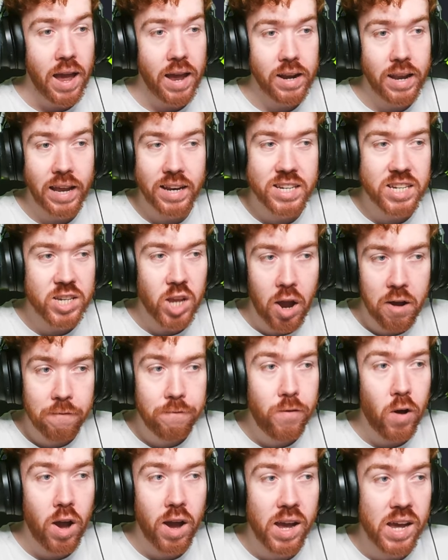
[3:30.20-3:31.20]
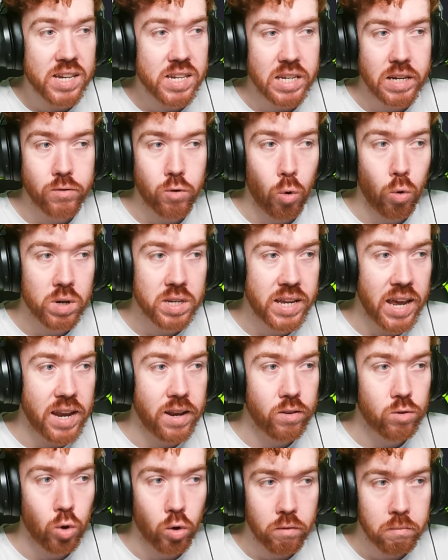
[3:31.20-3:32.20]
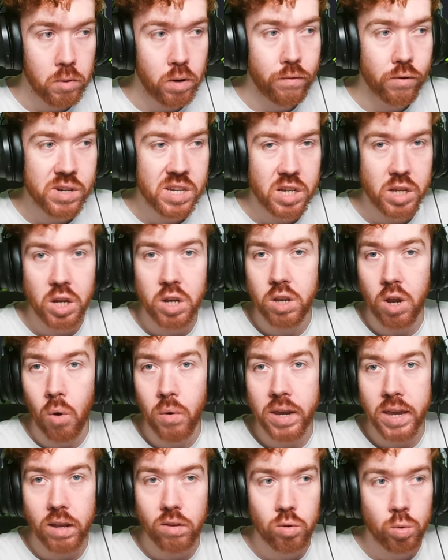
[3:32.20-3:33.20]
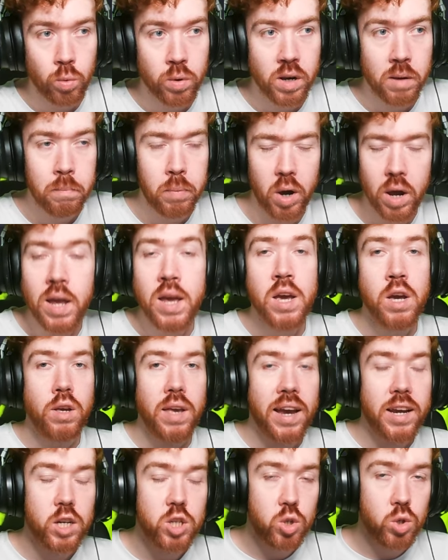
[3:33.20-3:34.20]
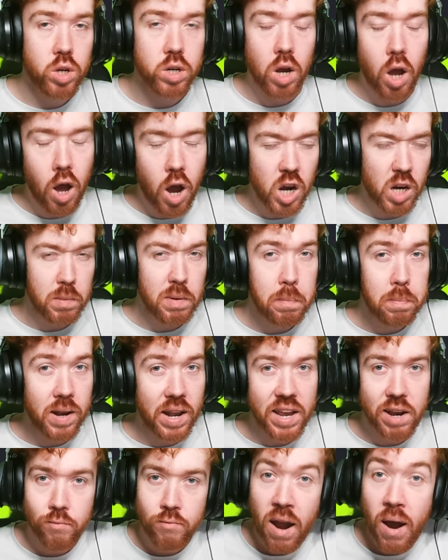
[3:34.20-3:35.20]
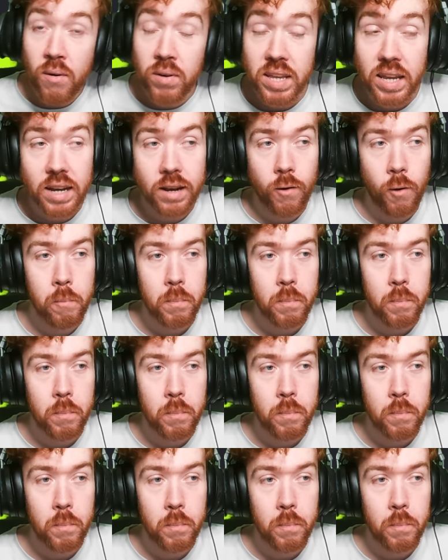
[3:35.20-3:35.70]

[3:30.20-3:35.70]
like starting first and of course getting the taunt removal so you don't get taunted, but I guess you could arguably play around it a little